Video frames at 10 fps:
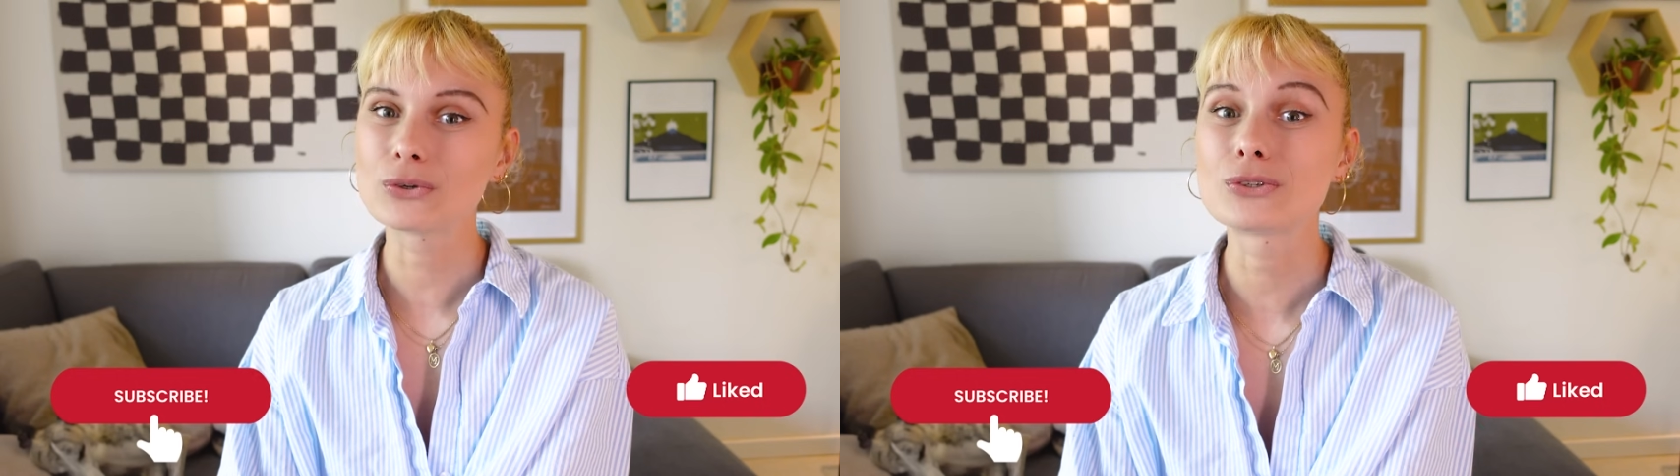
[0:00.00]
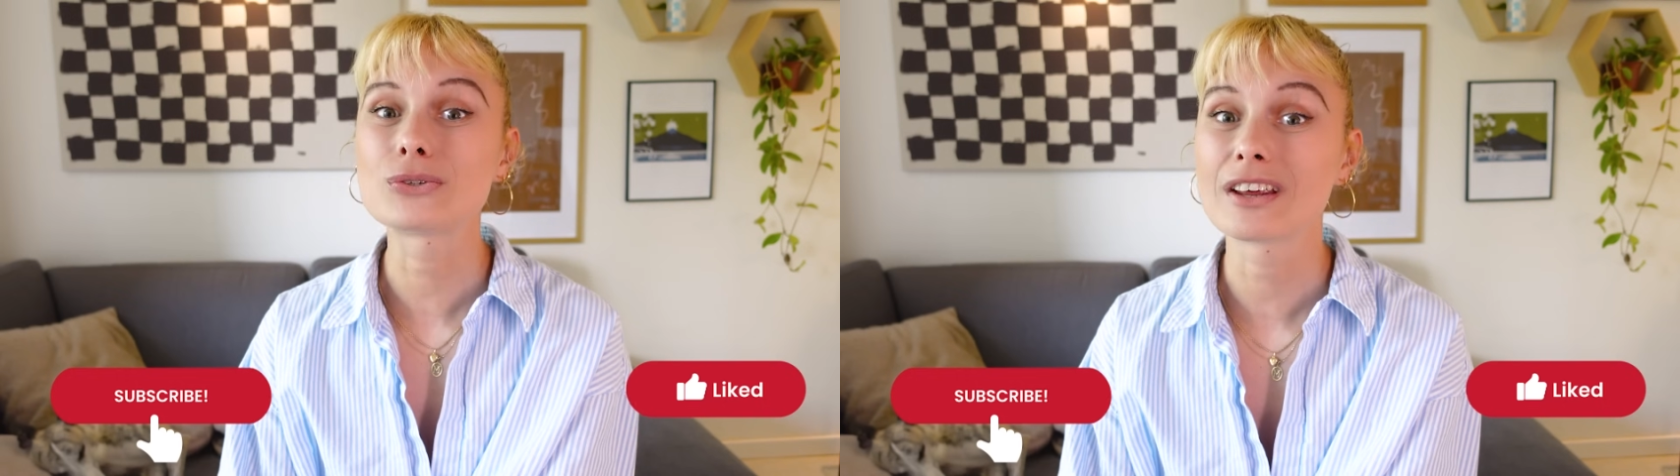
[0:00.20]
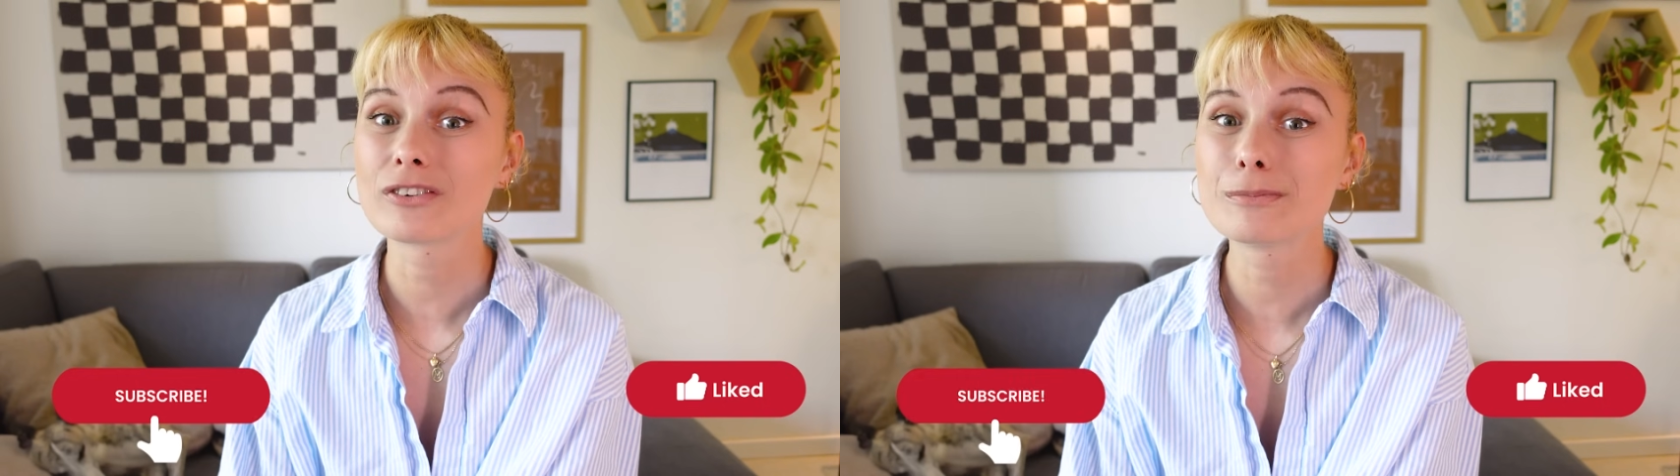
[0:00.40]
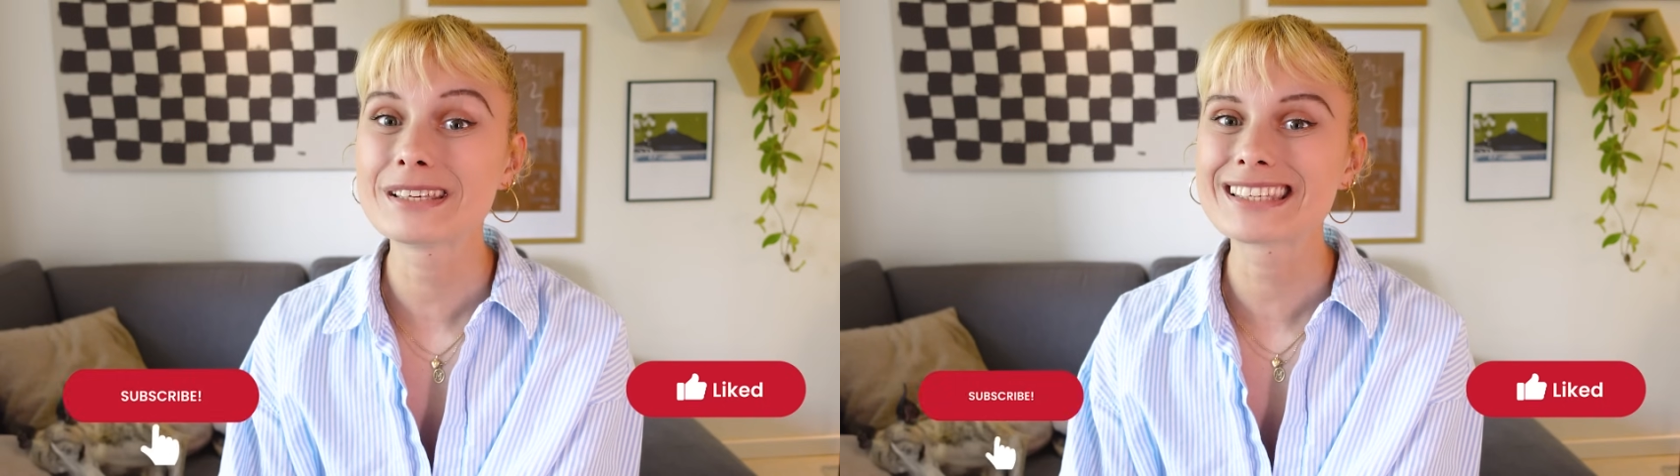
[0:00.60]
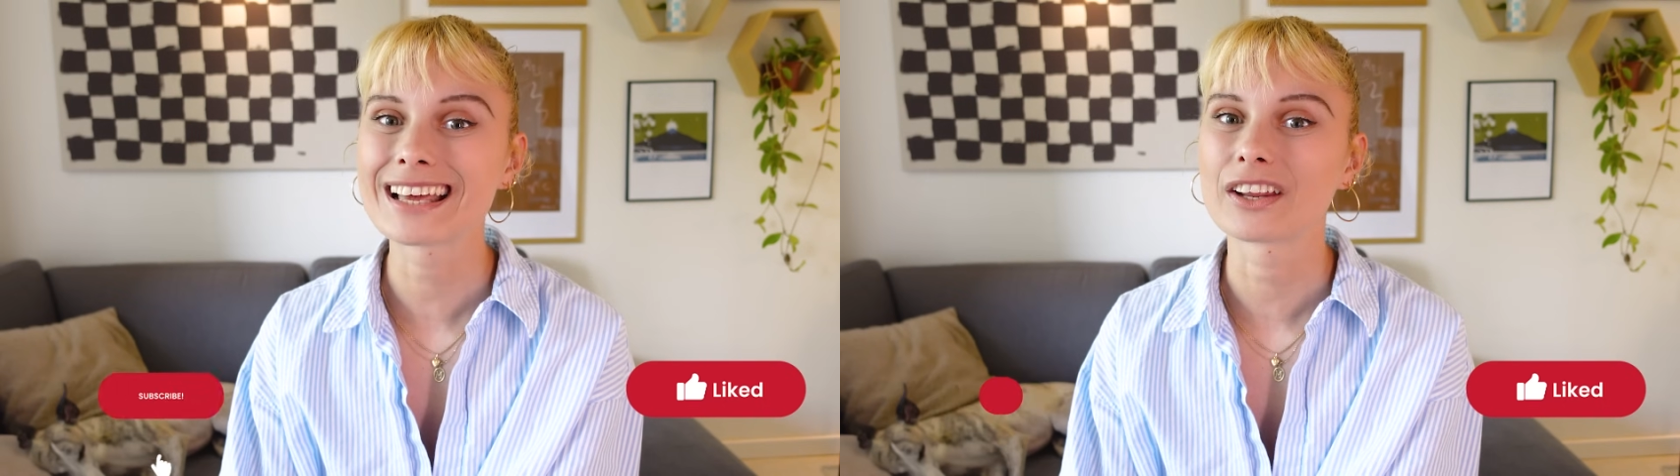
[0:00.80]
to never
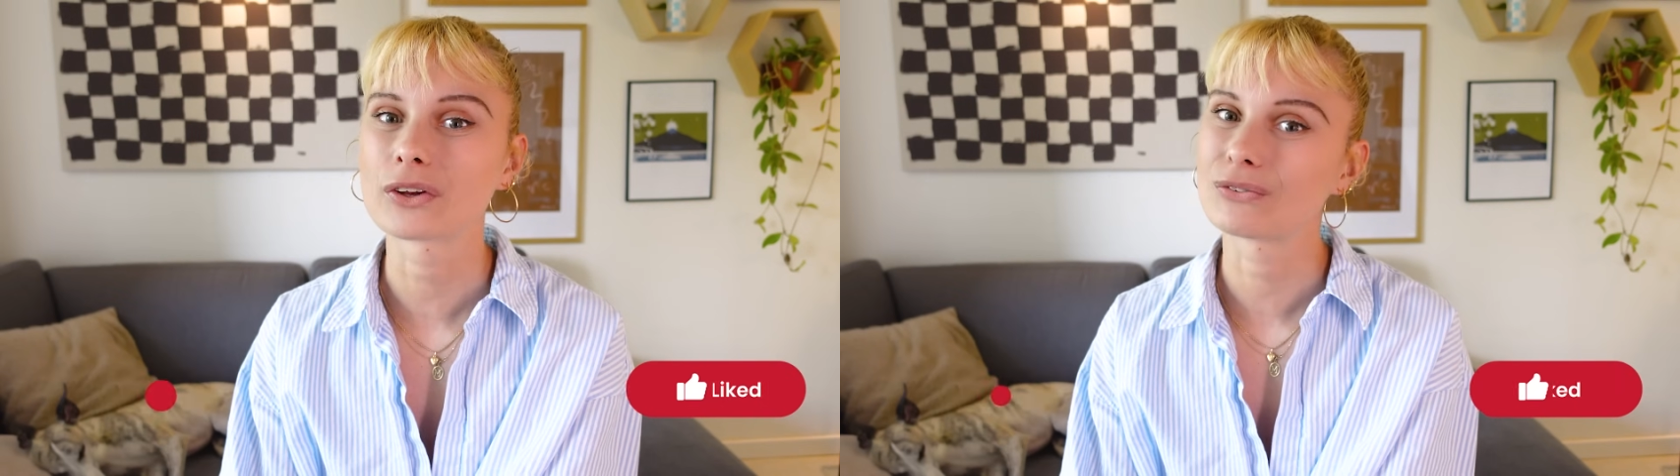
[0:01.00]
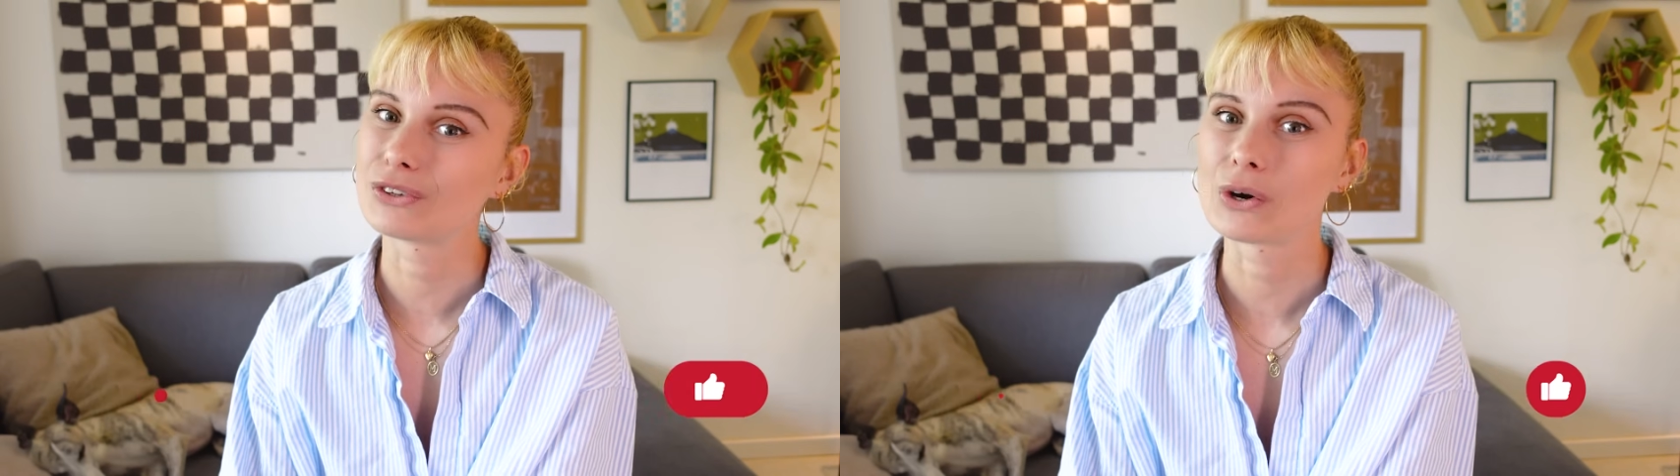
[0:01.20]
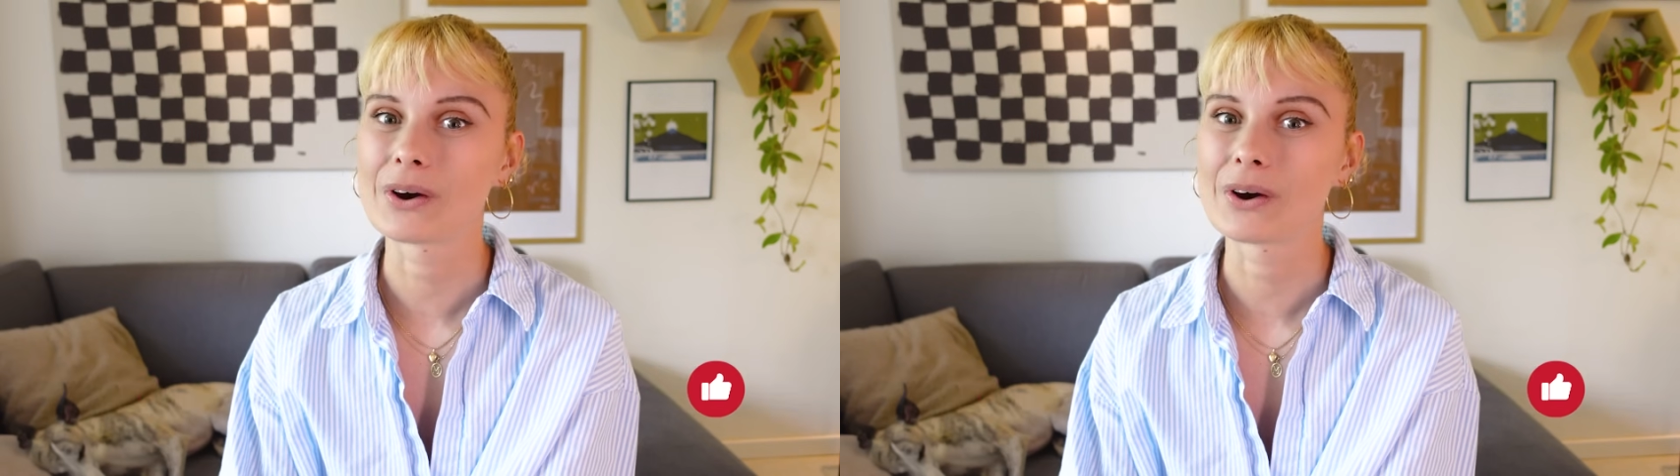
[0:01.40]
miss another video